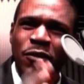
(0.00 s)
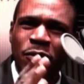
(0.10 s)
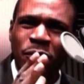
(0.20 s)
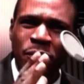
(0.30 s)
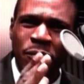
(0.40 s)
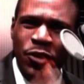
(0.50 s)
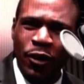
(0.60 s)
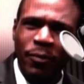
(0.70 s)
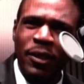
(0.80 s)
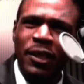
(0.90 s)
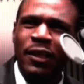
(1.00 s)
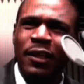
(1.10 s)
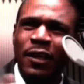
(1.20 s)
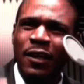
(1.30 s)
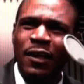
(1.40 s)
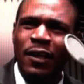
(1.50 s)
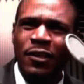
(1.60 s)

to Germany. Mm-hmm.